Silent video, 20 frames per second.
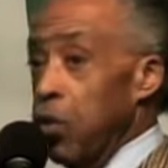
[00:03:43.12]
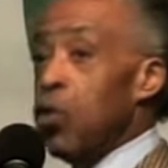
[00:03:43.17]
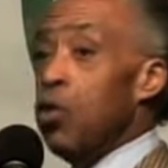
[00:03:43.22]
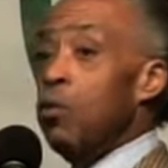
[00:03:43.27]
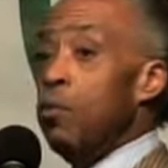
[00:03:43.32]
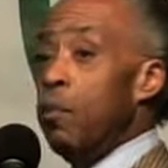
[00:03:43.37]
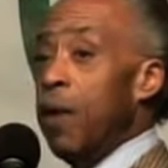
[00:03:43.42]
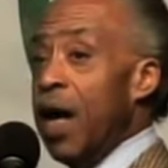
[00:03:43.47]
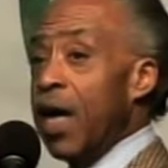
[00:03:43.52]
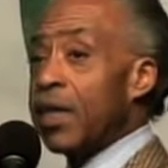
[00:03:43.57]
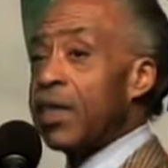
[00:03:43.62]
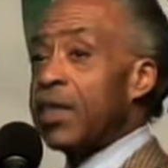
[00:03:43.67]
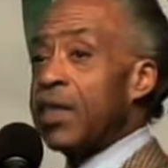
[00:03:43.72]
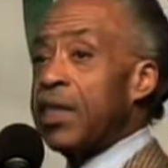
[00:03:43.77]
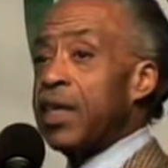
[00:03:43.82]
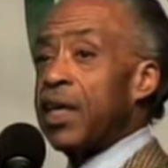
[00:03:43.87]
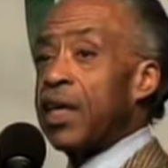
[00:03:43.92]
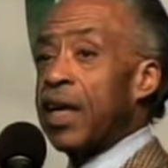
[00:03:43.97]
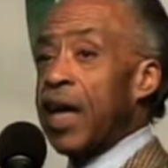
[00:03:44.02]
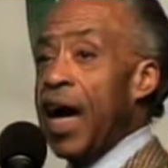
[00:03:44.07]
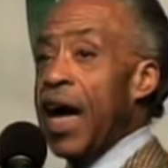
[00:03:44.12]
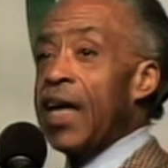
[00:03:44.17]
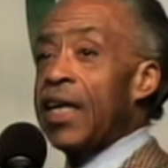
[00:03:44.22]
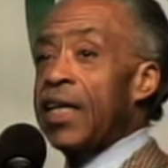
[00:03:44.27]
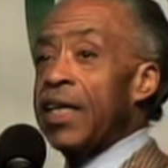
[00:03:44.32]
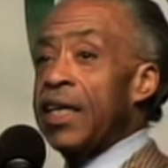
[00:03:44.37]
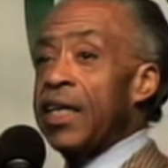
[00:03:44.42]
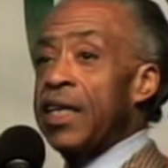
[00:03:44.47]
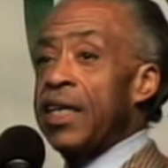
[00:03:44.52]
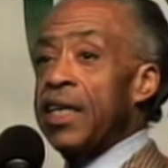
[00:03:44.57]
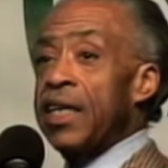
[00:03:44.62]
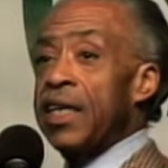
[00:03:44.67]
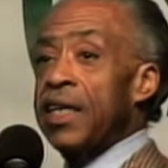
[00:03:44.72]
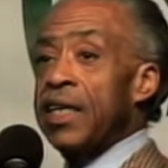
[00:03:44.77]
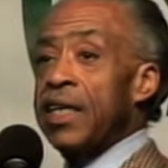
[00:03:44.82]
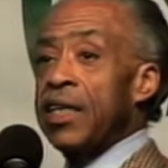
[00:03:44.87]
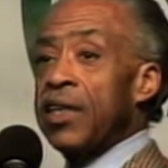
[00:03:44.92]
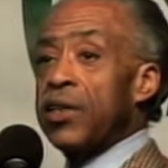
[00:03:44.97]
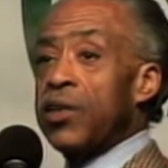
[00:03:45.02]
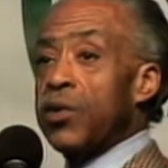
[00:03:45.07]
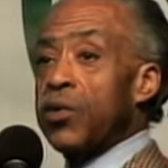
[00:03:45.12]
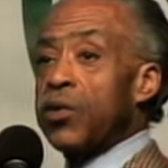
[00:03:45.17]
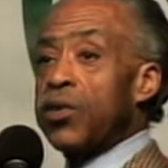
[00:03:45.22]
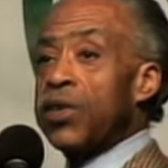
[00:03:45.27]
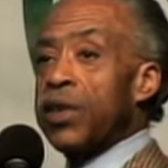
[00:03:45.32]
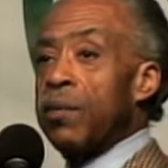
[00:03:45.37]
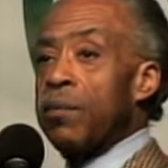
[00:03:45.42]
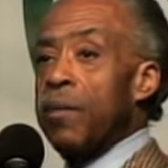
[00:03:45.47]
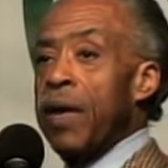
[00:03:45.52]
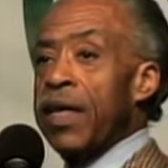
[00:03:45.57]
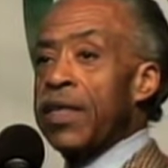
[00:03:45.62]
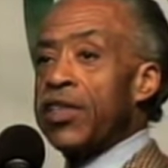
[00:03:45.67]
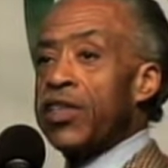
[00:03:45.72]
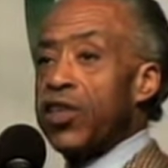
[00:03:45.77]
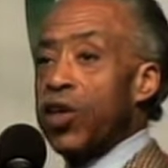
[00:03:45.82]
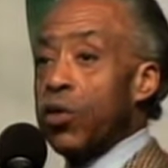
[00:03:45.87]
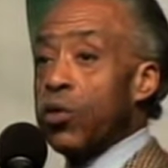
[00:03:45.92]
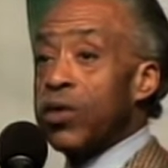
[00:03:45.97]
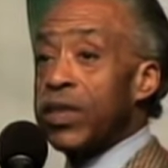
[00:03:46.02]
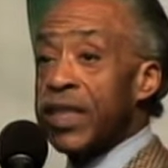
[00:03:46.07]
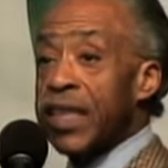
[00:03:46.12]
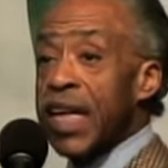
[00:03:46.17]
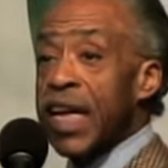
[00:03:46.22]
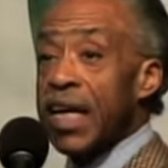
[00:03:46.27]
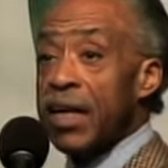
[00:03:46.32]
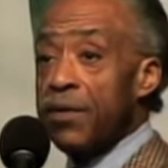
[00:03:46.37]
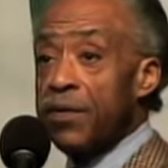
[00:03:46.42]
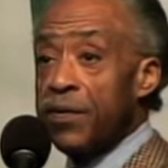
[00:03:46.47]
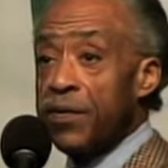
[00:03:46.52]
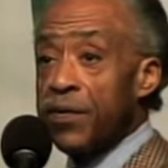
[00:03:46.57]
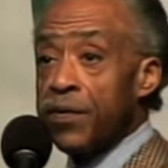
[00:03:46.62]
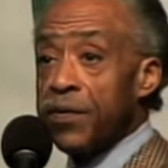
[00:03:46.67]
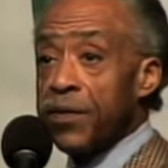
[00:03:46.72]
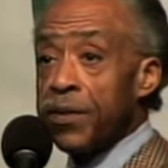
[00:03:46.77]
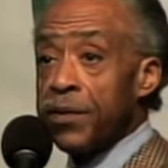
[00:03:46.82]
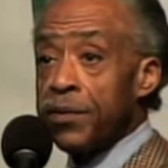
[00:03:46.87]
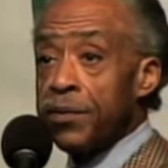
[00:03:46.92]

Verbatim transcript: you must have got through some mess yourself.